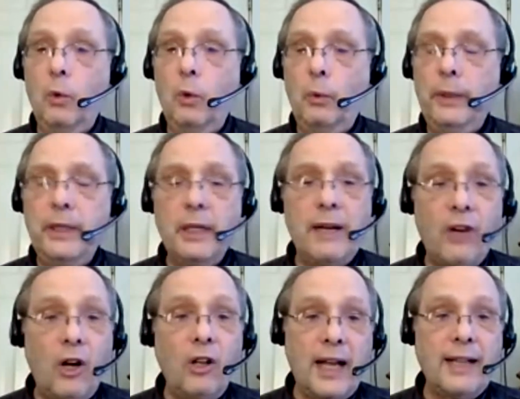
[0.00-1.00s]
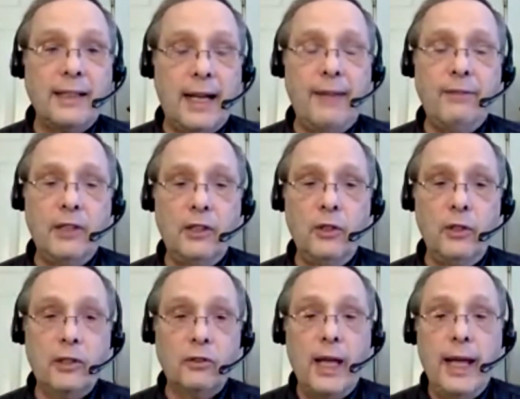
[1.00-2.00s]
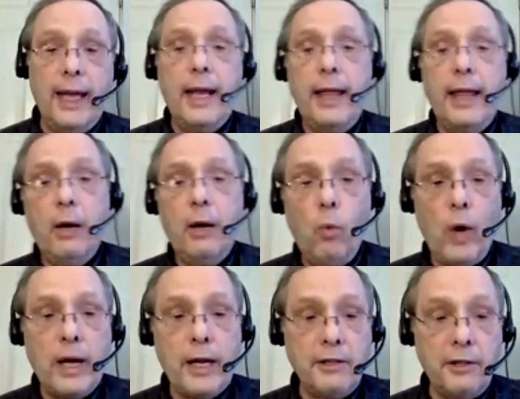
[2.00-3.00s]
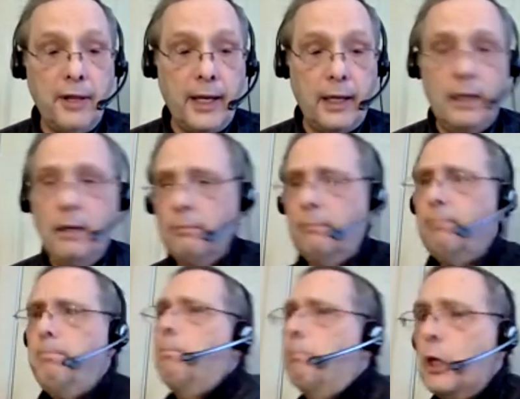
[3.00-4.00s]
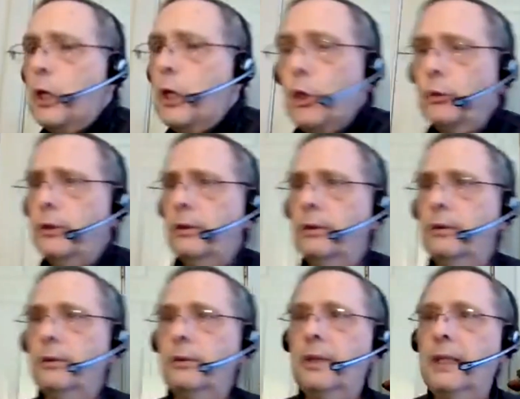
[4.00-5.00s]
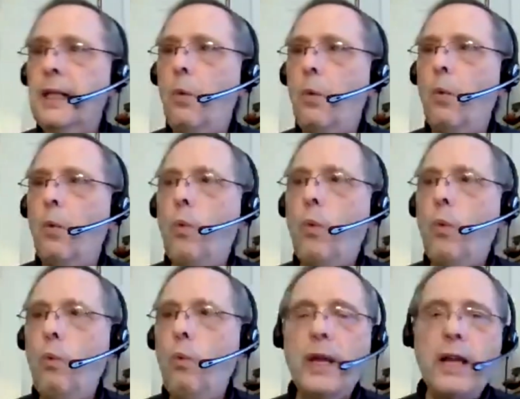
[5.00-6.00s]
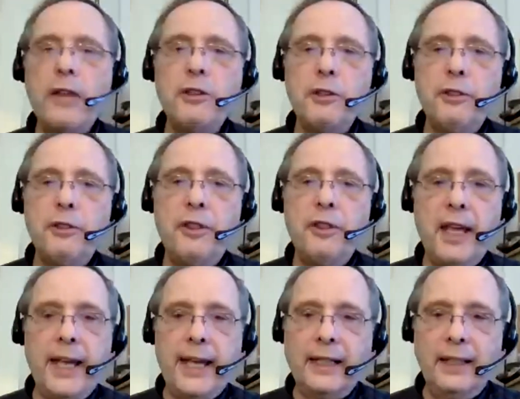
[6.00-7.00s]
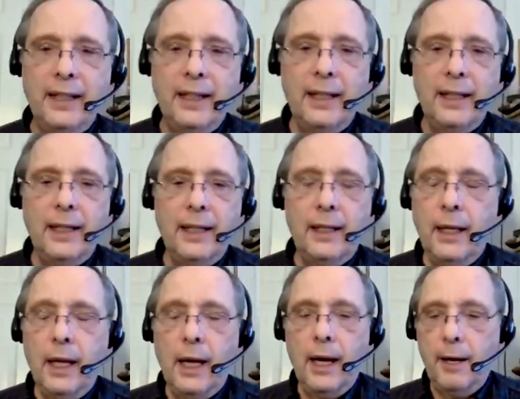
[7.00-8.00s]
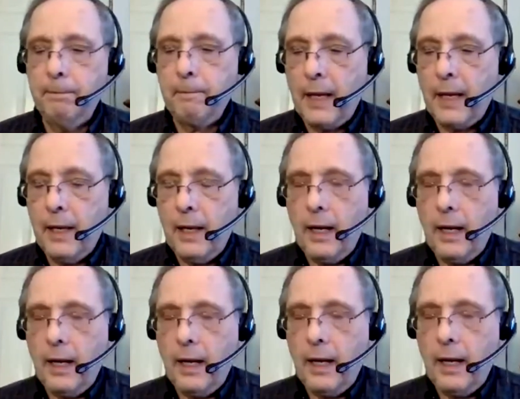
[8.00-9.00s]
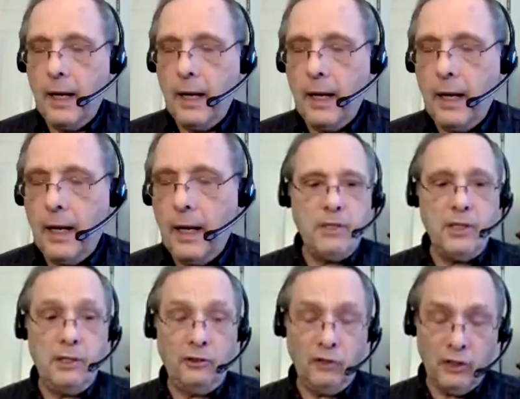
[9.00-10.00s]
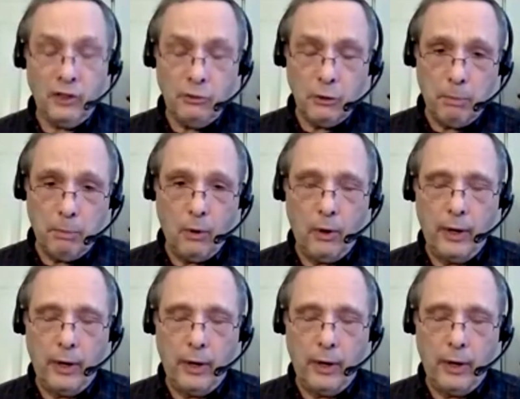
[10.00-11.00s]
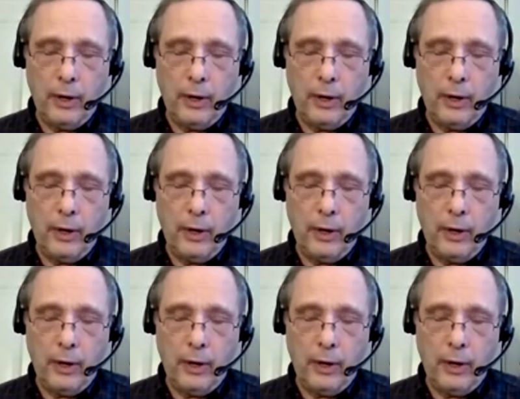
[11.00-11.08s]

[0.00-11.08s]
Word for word: we don't have a whole lot of time to do this. And, and one other thing, mute. One other thing um, about the I P C C report